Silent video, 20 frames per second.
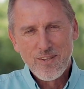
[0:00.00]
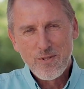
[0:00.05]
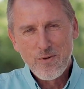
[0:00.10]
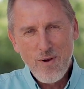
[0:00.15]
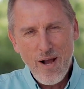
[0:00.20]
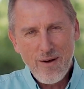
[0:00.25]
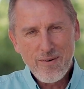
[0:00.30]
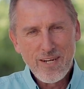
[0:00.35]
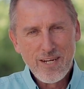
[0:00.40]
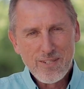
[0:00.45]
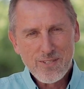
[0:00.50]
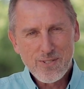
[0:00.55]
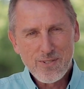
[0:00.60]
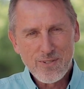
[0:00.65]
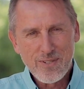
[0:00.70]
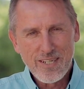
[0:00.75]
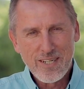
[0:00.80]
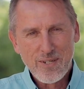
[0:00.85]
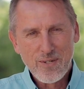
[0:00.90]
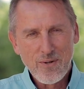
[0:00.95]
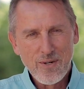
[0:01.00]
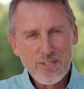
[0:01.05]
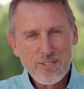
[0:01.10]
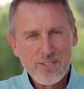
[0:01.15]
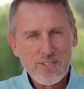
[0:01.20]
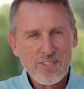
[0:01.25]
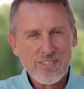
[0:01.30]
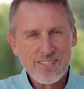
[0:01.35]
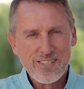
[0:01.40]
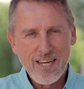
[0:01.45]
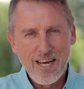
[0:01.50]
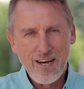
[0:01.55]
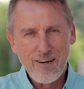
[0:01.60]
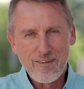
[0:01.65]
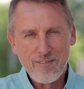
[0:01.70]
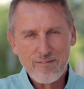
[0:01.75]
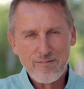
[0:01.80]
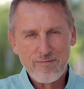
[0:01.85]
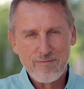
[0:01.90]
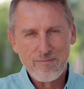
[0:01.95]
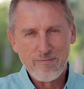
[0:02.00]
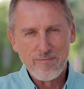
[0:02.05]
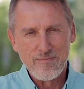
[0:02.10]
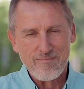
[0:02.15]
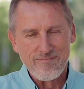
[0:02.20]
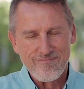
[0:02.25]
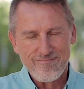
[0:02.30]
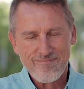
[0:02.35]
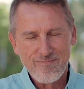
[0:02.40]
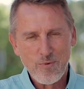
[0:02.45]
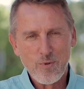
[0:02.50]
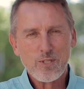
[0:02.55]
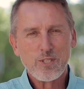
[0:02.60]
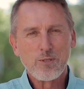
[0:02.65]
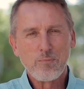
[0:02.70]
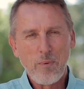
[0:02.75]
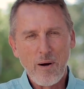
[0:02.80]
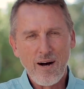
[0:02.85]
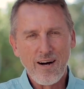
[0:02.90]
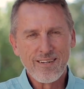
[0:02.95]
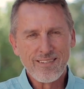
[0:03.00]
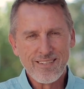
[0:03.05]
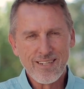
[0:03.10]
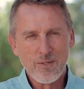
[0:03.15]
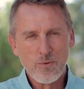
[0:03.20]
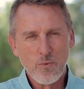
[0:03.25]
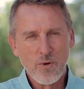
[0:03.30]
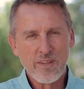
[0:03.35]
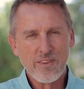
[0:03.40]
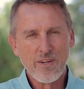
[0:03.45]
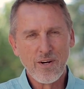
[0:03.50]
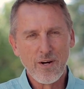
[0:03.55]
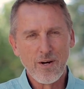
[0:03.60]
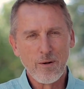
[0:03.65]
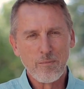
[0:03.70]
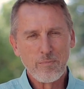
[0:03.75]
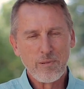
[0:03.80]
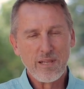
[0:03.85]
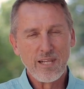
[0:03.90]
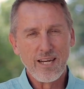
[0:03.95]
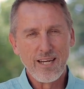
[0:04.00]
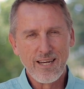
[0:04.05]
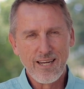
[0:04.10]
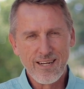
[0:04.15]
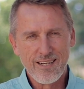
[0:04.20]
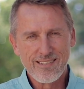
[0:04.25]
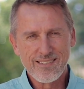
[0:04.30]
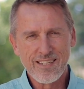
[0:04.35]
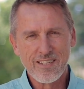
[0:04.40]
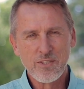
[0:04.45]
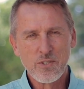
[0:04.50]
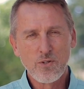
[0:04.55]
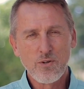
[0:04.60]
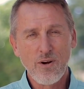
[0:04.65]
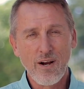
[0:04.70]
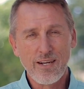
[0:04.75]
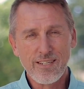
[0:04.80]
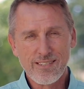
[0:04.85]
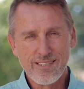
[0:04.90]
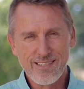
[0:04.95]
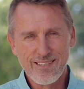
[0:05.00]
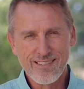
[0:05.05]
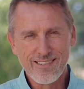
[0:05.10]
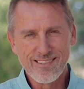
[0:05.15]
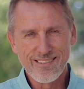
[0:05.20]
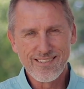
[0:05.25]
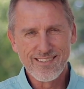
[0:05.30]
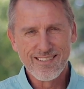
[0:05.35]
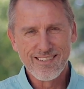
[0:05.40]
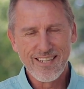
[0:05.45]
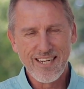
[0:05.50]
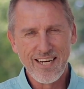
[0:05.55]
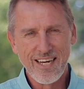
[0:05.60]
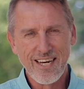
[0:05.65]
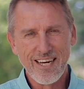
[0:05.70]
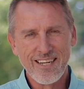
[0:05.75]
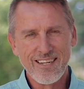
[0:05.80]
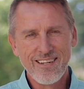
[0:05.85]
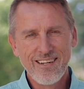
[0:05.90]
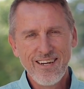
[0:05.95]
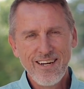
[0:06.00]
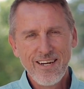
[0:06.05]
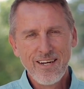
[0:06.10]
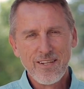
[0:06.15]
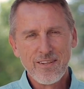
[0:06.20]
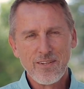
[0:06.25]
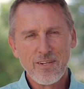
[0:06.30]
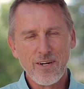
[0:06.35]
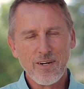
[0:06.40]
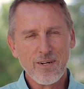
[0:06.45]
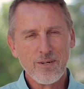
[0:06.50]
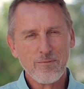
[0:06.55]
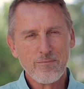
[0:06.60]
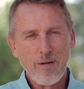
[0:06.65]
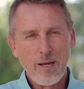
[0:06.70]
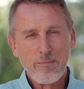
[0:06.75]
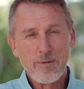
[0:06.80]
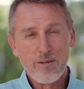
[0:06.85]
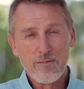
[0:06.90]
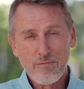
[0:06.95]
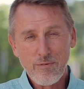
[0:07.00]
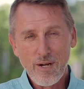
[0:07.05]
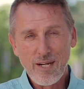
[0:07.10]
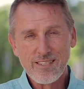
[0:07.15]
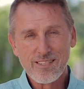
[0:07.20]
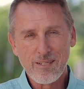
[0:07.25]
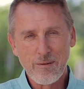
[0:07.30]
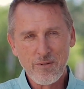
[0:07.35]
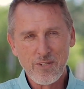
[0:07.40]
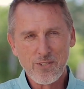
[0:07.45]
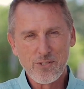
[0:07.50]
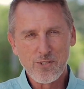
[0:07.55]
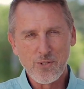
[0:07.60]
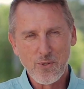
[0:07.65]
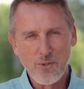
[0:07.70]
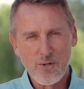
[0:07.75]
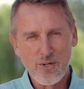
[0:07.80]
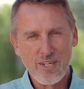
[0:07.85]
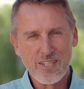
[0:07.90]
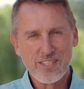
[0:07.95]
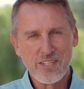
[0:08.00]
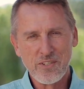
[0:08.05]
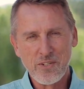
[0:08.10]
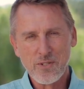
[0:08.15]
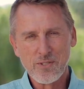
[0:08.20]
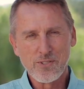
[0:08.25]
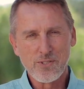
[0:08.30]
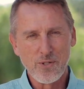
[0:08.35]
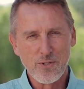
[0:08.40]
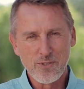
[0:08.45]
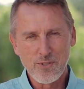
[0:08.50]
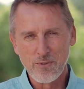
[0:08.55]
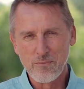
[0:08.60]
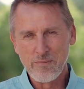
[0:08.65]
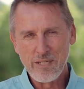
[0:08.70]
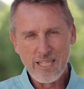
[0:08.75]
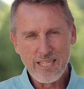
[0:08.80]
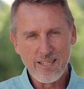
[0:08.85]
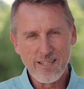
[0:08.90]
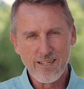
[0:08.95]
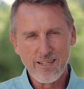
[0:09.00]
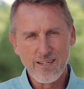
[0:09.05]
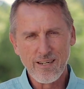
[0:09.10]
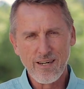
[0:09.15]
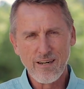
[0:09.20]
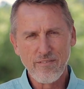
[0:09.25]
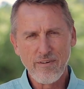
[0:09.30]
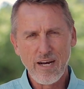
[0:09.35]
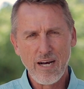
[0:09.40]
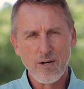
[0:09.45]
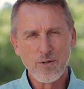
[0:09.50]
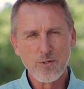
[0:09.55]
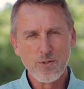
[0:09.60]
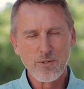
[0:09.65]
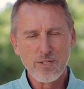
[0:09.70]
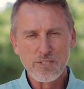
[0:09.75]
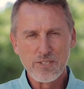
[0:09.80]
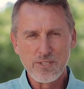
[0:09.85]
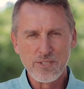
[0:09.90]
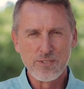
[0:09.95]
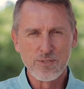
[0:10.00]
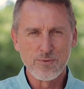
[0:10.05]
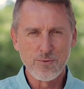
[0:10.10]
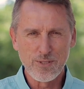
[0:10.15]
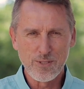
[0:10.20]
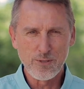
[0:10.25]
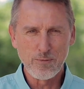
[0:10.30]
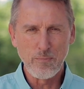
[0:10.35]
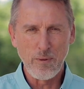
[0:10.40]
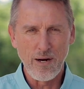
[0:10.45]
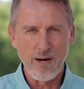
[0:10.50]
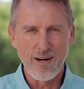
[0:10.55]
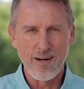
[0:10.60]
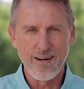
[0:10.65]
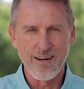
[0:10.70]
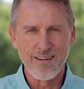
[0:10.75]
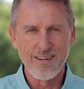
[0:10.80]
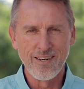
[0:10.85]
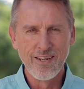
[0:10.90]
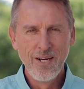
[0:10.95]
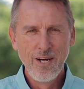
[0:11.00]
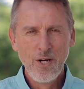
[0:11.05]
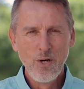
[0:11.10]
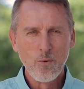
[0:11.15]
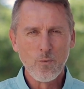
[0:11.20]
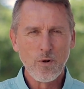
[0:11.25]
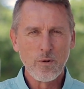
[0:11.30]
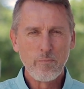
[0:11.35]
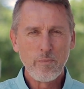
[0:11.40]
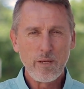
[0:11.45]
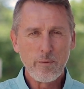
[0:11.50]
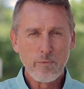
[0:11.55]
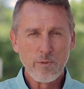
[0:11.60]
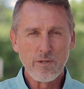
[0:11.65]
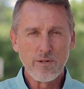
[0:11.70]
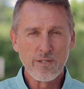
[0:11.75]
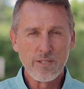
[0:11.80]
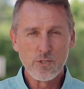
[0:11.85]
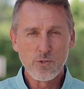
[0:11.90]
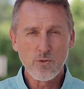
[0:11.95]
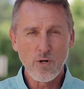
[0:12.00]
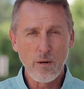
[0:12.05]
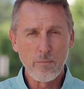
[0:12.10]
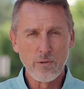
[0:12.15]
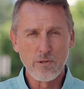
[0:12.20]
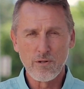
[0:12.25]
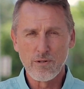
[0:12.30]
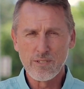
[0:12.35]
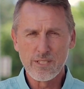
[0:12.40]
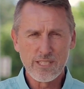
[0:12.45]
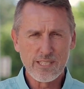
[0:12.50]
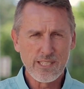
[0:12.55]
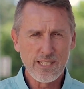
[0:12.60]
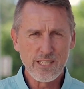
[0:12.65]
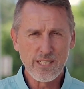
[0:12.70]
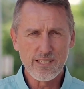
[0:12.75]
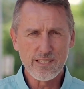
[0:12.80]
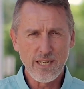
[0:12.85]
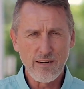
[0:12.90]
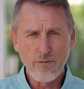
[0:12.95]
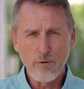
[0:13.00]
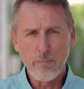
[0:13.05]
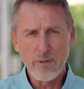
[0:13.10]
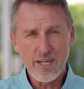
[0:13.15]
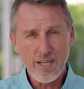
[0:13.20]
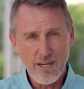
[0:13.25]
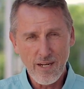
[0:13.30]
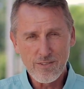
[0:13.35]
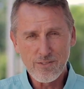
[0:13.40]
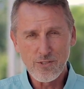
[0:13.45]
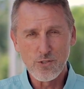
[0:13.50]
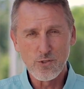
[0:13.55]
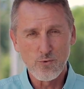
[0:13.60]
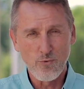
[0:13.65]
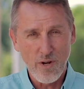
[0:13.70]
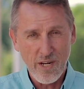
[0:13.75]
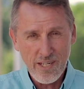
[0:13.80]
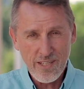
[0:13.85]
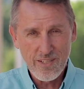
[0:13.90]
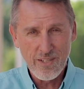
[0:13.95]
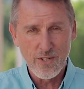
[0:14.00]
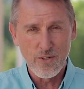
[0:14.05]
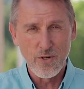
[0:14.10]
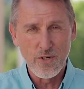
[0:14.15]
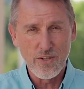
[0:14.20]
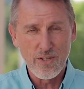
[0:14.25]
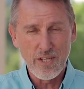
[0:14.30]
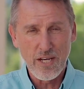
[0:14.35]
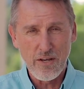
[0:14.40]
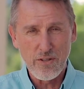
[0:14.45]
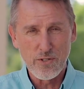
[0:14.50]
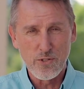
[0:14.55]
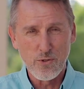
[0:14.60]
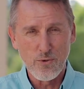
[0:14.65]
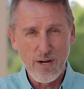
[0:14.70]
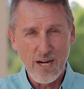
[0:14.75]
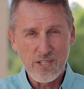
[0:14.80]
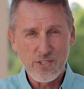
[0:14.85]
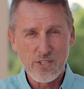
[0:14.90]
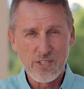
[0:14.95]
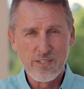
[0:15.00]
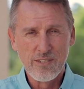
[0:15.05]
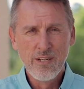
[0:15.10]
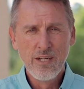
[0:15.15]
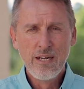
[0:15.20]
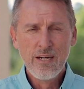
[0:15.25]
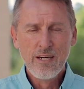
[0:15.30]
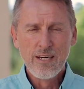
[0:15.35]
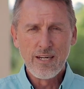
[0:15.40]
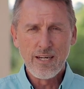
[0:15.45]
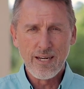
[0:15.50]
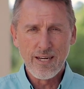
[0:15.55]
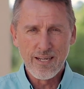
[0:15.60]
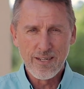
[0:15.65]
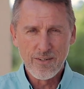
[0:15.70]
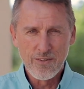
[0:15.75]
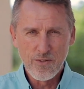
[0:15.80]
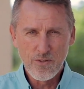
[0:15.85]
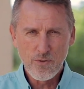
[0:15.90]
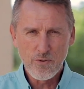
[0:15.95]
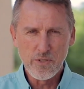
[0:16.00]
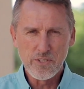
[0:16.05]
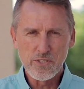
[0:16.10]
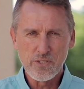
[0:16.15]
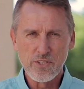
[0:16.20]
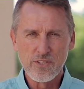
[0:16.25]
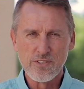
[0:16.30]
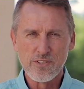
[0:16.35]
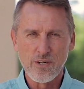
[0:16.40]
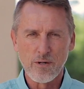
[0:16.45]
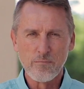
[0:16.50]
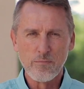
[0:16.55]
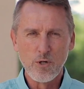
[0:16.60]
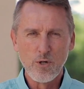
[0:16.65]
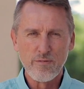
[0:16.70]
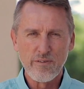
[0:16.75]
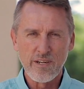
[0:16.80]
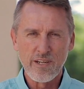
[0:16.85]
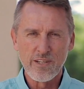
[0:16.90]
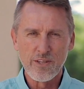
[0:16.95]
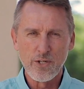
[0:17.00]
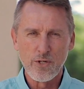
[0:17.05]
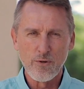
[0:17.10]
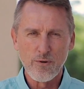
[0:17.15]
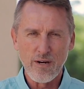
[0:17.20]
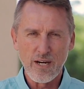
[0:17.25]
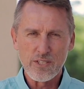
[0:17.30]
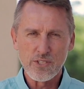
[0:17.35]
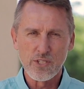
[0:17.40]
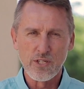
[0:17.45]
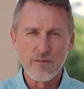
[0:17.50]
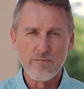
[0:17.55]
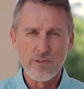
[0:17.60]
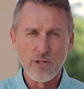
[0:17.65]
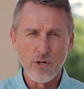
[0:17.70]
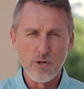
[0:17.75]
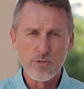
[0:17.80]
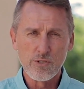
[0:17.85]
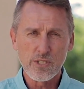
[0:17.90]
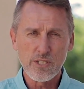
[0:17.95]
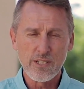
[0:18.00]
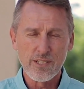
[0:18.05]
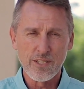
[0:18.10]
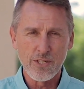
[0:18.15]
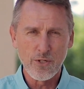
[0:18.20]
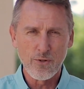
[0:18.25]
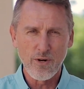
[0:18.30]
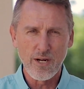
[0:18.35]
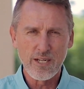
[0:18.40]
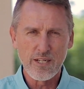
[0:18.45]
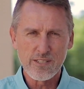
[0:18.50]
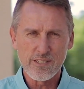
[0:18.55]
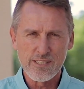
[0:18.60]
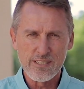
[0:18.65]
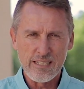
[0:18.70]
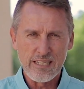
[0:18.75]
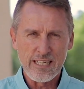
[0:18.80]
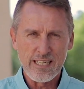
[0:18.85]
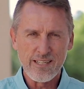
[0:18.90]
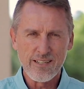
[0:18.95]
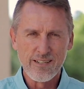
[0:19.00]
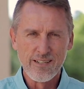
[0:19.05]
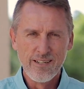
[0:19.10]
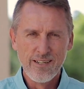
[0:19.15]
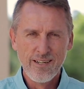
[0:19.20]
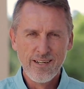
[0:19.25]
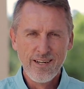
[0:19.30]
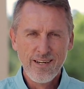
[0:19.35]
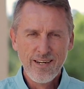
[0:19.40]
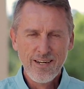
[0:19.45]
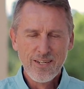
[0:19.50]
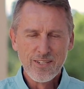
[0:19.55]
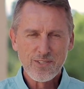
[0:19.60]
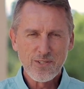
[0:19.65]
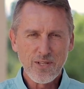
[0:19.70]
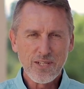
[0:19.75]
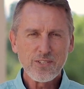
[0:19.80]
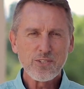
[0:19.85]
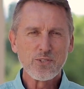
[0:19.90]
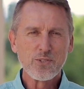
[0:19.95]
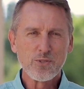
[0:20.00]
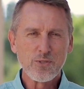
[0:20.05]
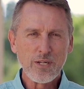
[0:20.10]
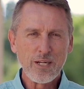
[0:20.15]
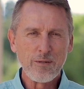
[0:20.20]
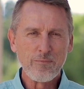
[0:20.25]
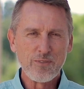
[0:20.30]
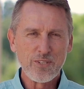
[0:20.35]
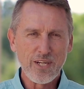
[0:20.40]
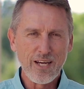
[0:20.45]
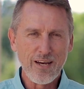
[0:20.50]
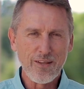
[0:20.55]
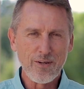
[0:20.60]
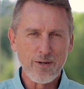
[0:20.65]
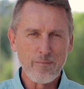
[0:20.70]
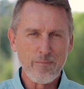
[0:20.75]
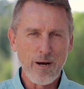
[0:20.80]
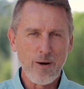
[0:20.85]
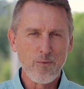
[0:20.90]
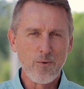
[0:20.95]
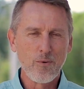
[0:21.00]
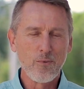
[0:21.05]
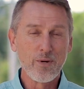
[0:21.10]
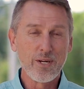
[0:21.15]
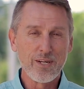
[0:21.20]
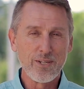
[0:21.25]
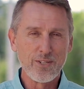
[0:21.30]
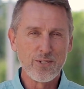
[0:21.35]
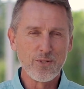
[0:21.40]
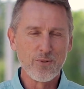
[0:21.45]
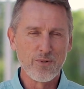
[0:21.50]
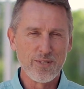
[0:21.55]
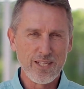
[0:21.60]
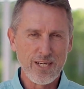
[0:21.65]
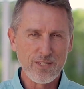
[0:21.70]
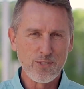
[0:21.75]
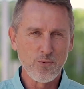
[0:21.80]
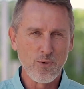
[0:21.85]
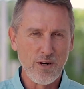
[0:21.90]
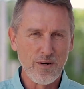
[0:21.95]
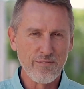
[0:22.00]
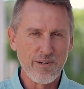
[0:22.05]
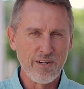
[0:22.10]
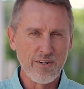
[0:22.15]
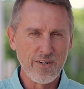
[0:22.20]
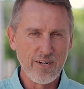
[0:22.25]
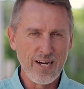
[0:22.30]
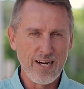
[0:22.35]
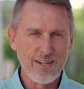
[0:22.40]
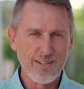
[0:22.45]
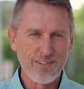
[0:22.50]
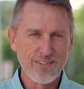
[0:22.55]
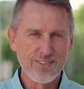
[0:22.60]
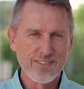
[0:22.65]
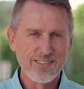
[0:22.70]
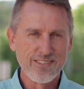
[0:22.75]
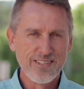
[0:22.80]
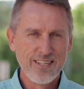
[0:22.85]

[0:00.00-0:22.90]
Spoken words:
Throughout history, Christians have responded when there are plagues and crises. And maybe you've read some of the stories in your social media of how Christians respond when people are in trouble or diseased. Everybody else is running the other direction, and Christians are moving in the direction of those in the greatest need. So let's dream together about what we could do with that $1,200.